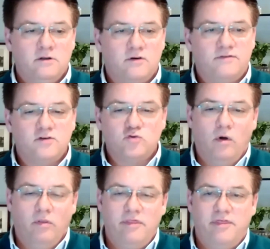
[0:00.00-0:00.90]
So if there's
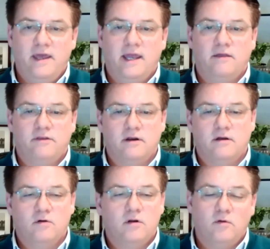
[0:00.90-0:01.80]
one thing that,
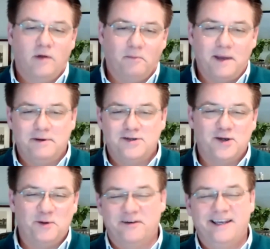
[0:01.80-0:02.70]
well, maybe
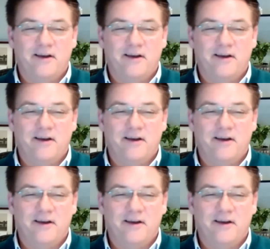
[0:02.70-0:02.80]
two, but yeah,